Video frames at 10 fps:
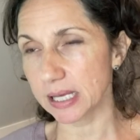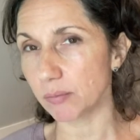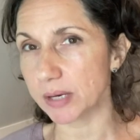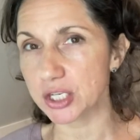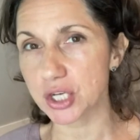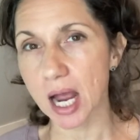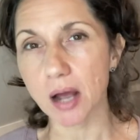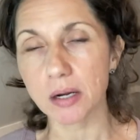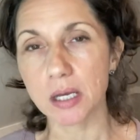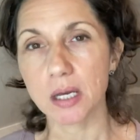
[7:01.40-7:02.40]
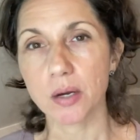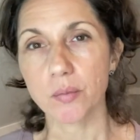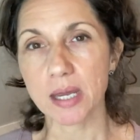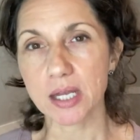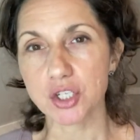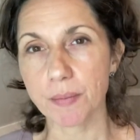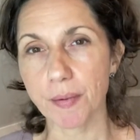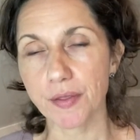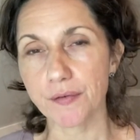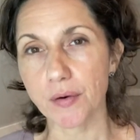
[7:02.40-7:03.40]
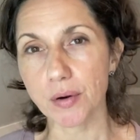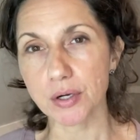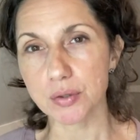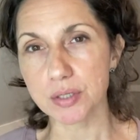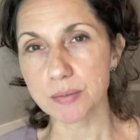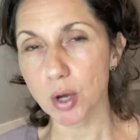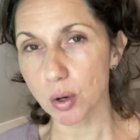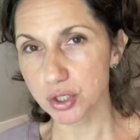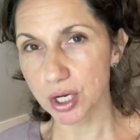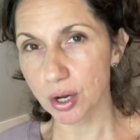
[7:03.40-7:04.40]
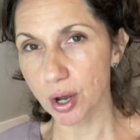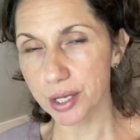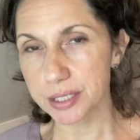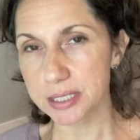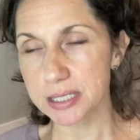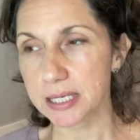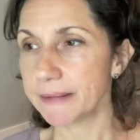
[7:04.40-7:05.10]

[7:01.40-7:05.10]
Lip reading: reach out. We could jump on the phone and do some coaching calls.